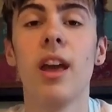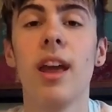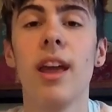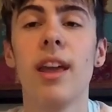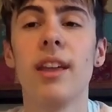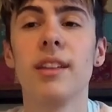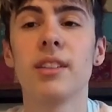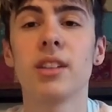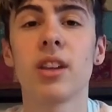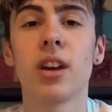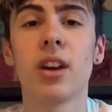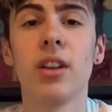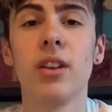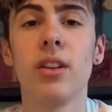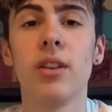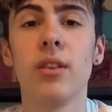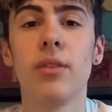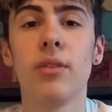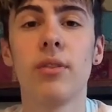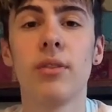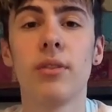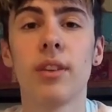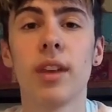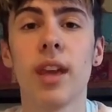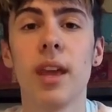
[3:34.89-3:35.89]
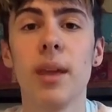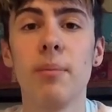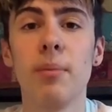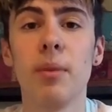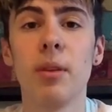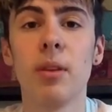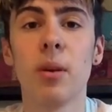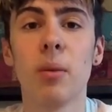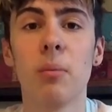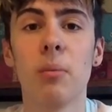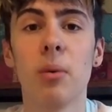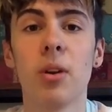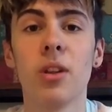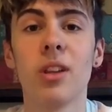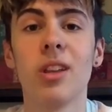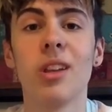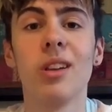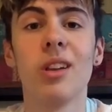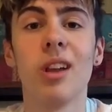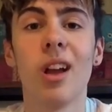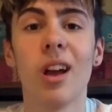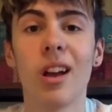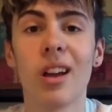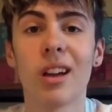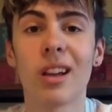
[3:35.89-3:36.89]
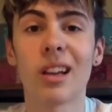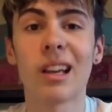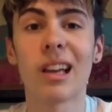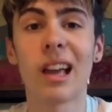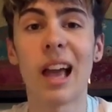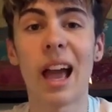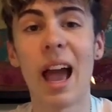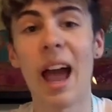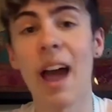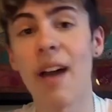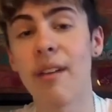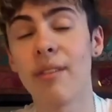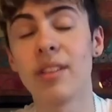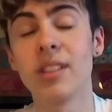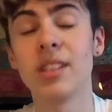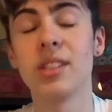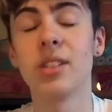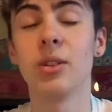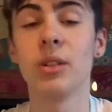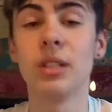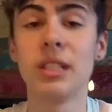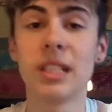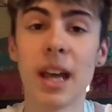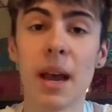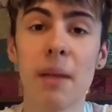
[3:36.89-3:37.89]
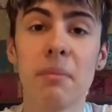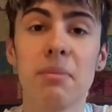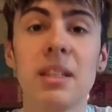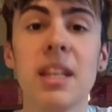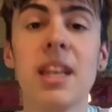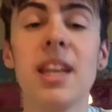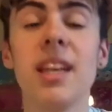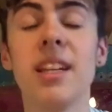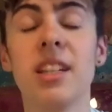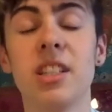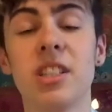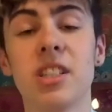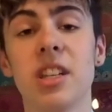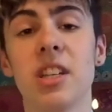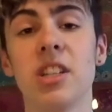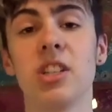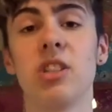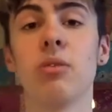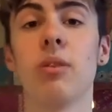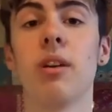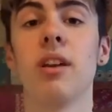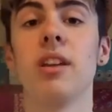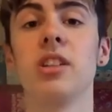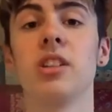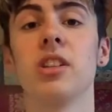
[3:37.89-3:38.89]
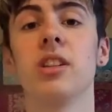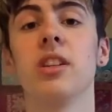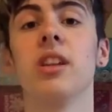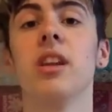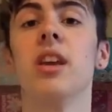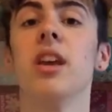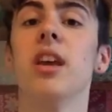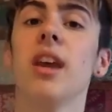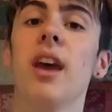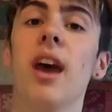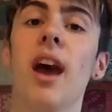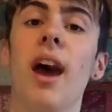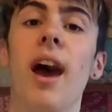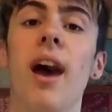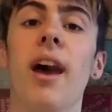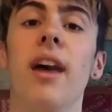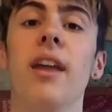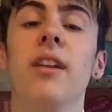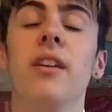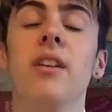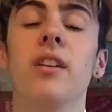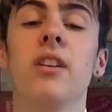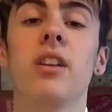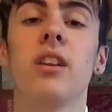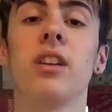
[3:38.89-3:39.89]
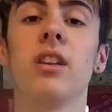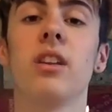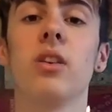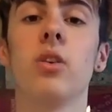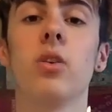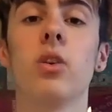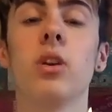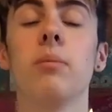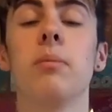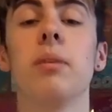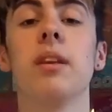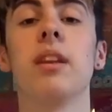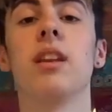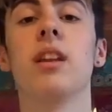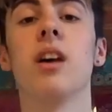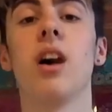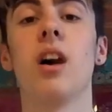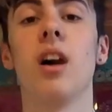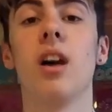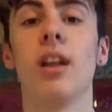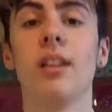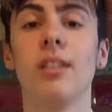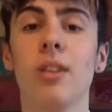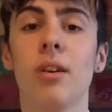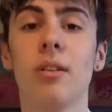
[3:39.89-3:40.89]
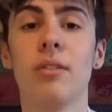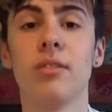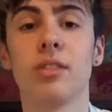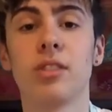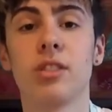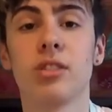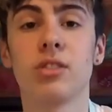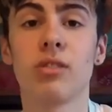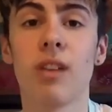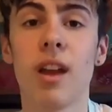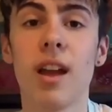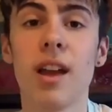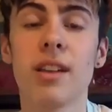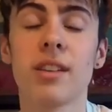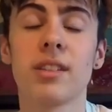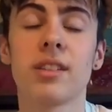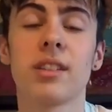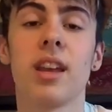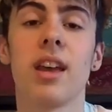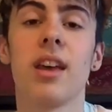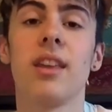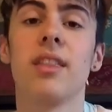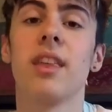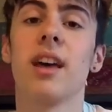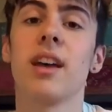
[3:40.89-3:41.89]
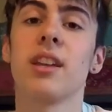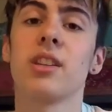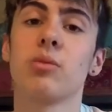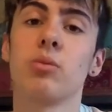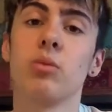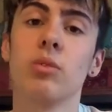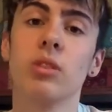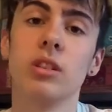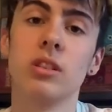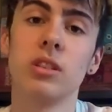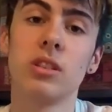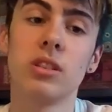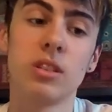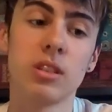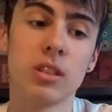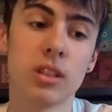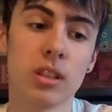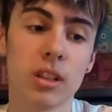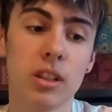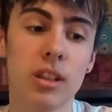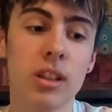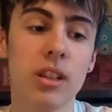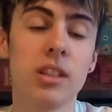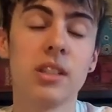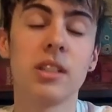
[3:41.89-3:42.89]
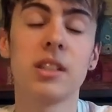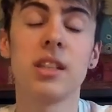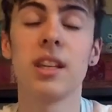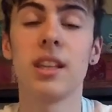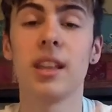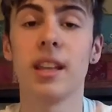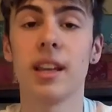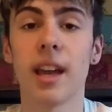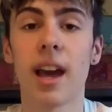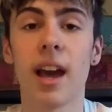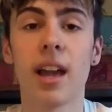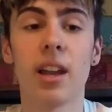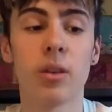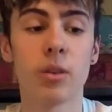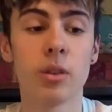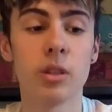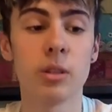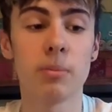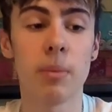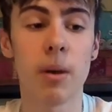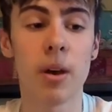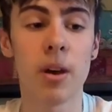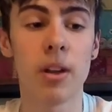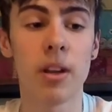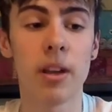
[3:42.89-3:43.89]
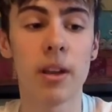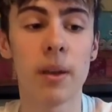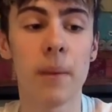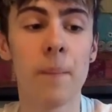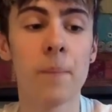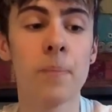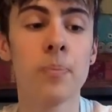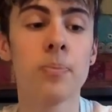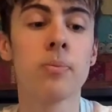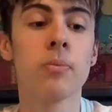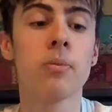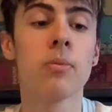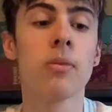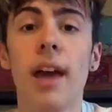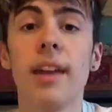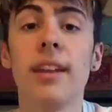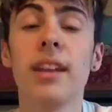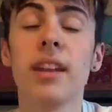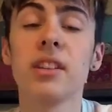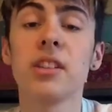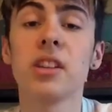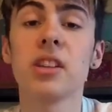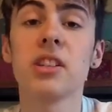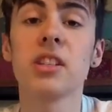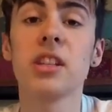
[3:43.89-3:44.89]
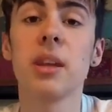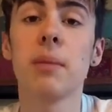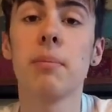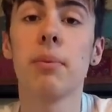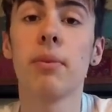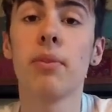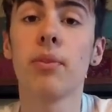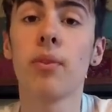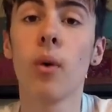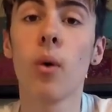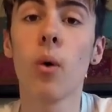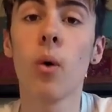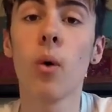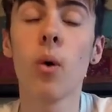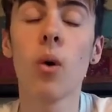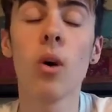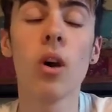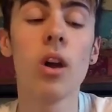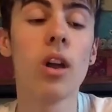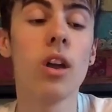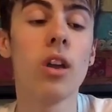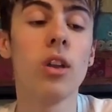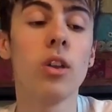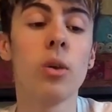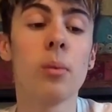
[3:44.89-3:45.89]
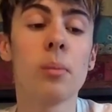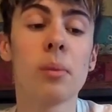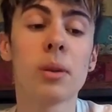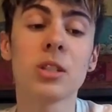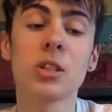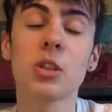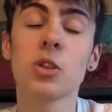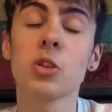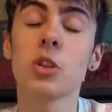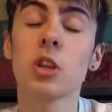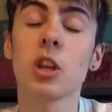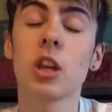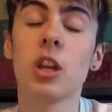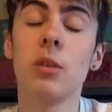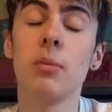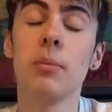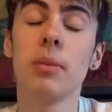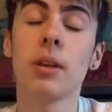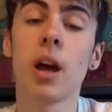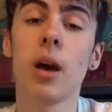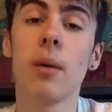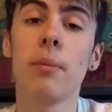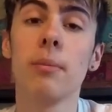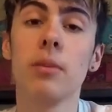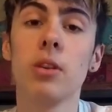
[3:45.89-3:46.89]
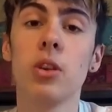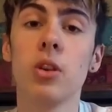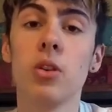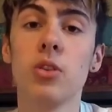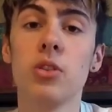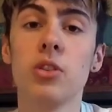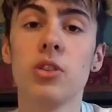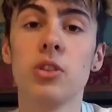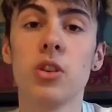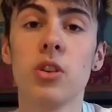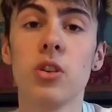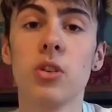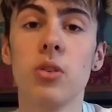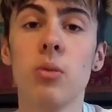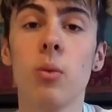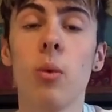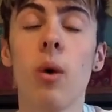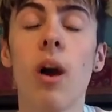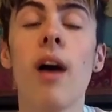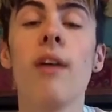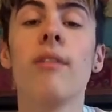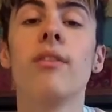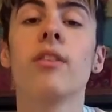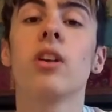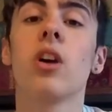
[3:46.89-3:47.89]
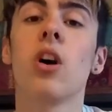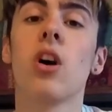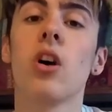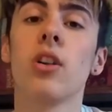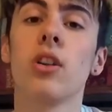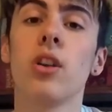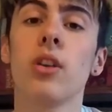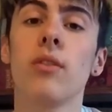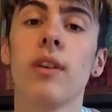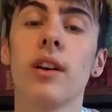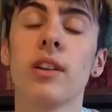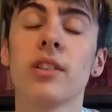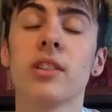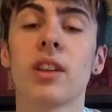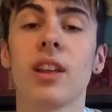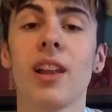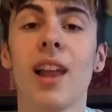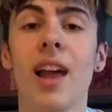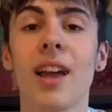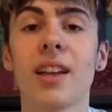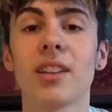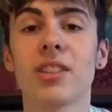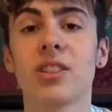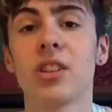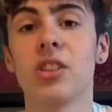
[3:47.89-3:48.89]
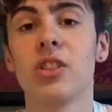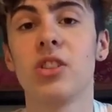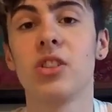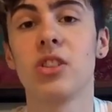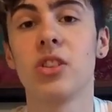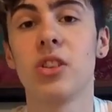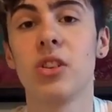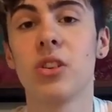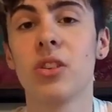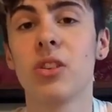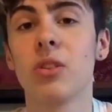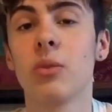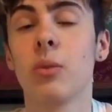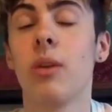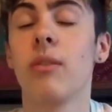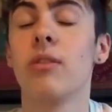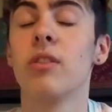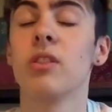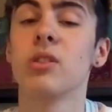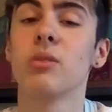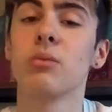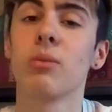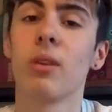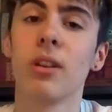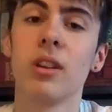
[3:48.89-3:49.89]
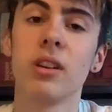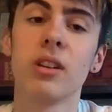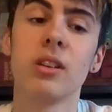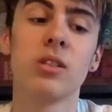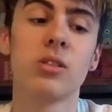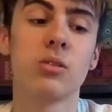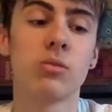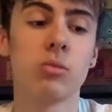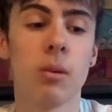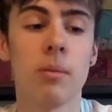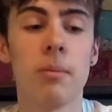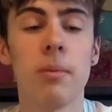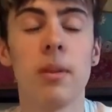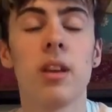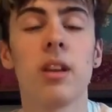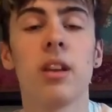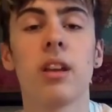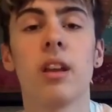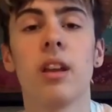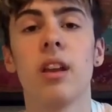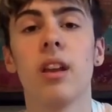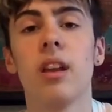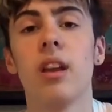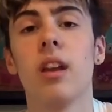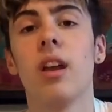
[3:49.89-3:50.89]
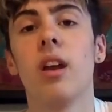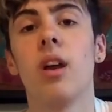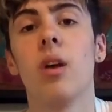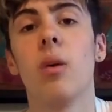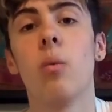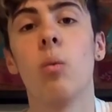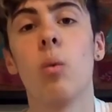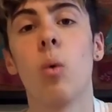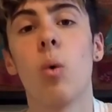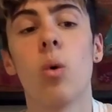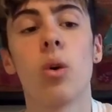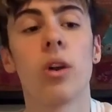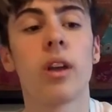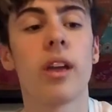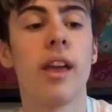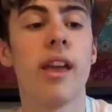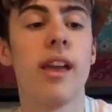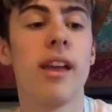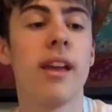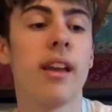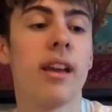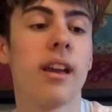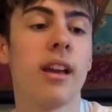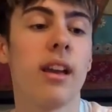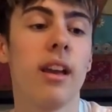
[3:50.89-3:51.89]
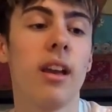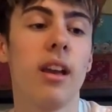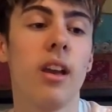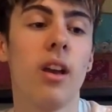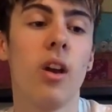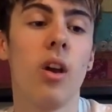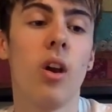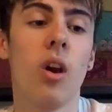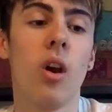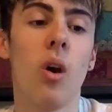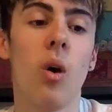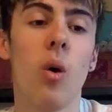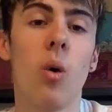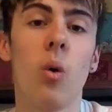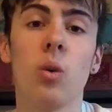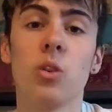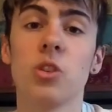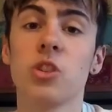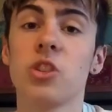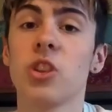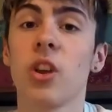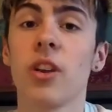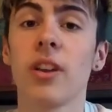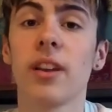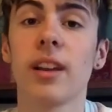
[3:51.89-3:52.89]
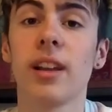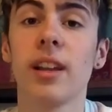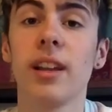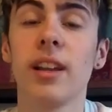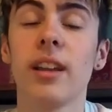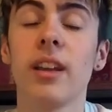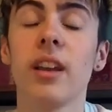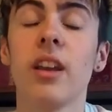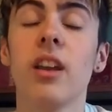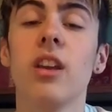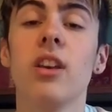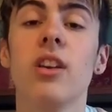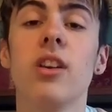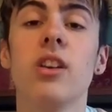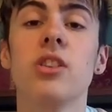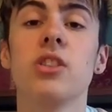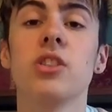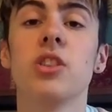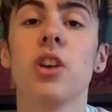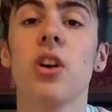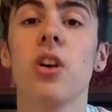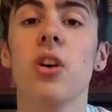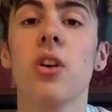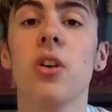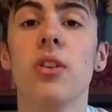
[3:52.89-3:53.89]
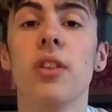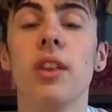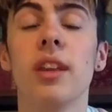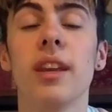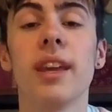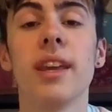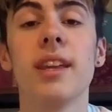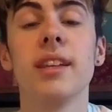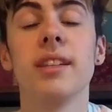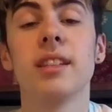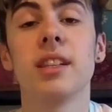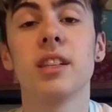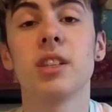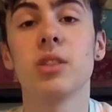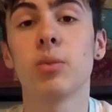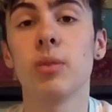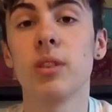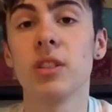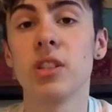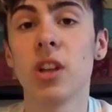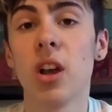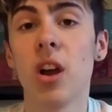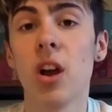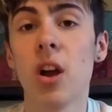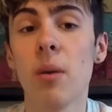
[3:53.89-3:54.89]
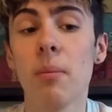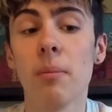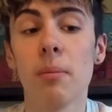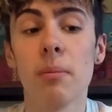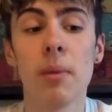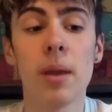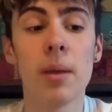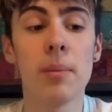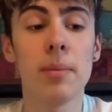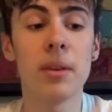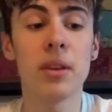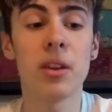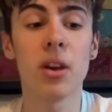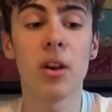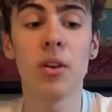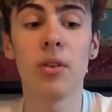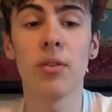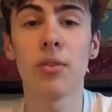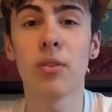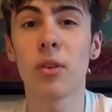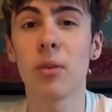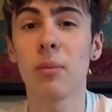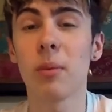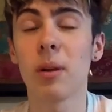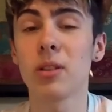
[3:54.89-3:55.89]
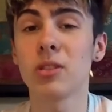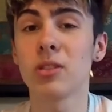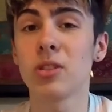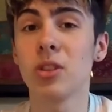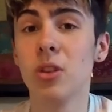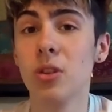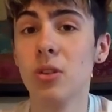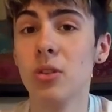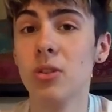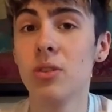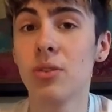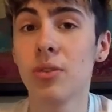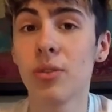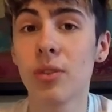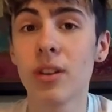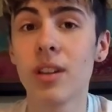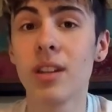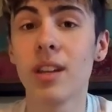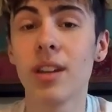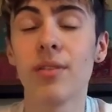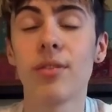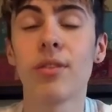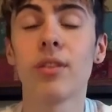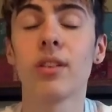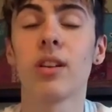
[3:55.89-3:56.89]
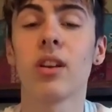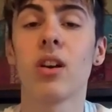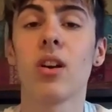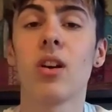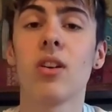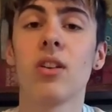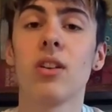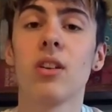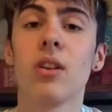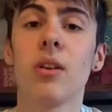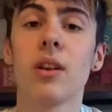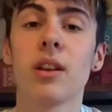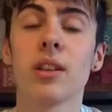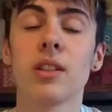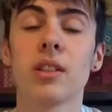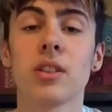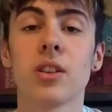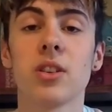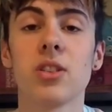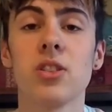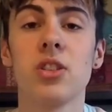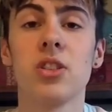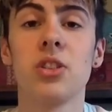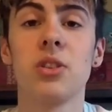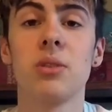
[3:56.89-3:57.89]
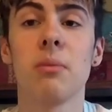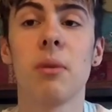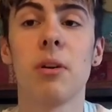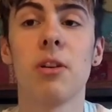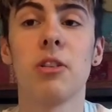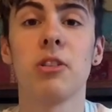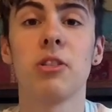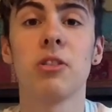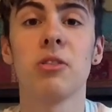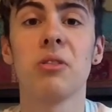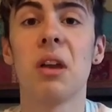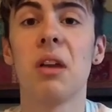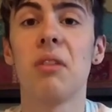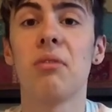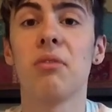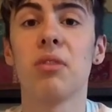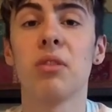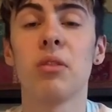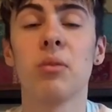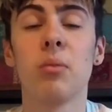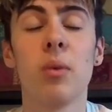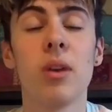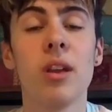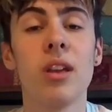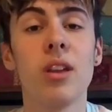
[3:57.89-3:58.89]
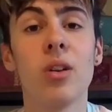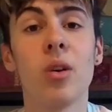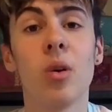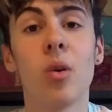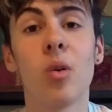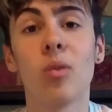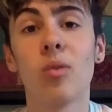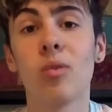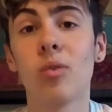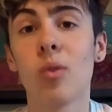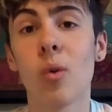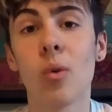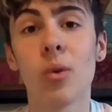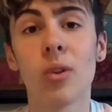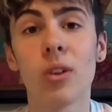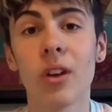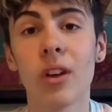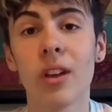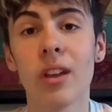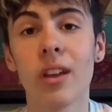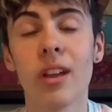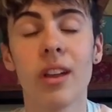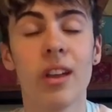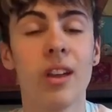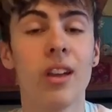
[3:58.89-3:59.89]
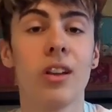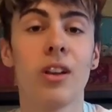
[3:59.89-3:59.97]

It's kind of keeping your body having to adapt to each situation, and you're going to be in a lot of stress, and that's what's going to see the calories burning. And as I said before, your muscles are going to become used to whatever cardiovascular exercise you're doing, whether it's running, swimming, walking, or cycling. So the key is to switch up, maybe go for about 2 to 3 different cardio exercises you might do every week or fortnight.